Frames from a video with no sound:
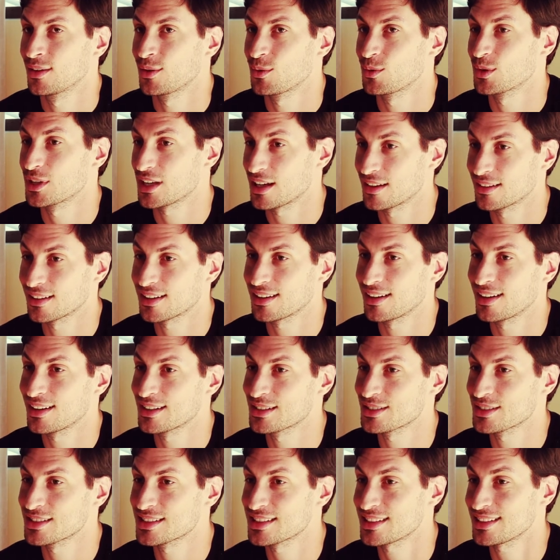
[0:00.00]
without a
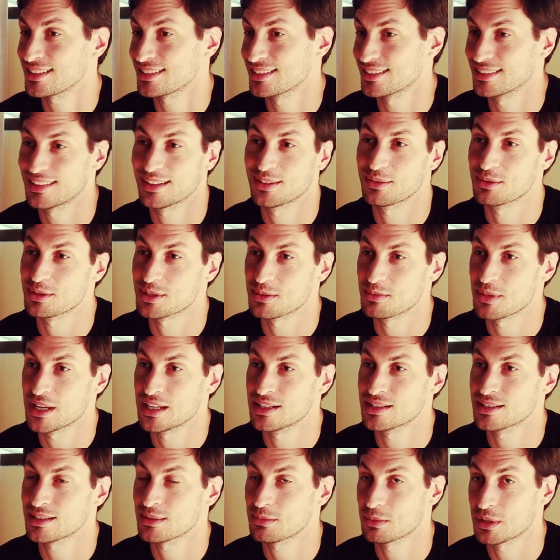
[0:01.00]
client on set, and that was
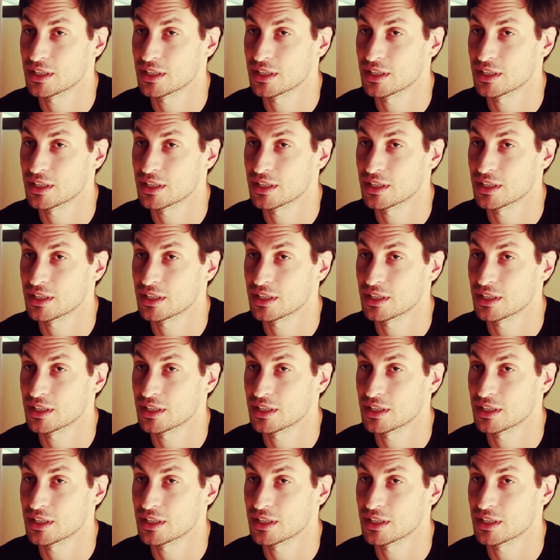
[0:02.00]
amazing.